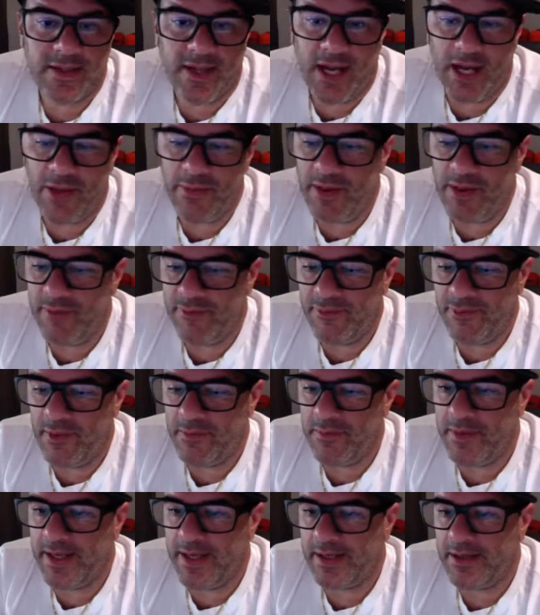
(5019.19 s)
I went from
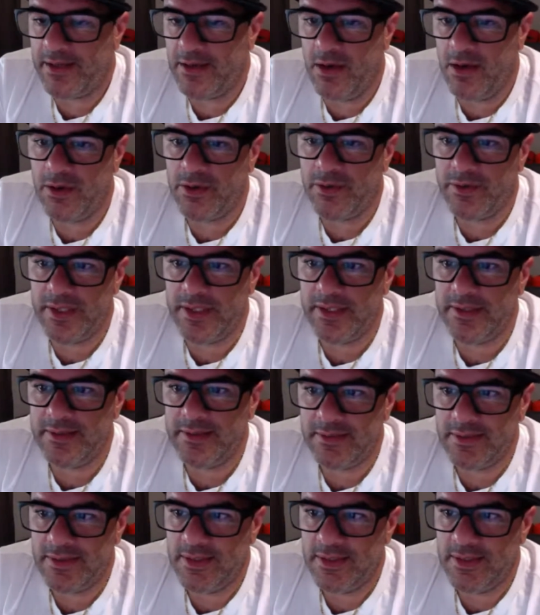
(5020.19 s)
like concrete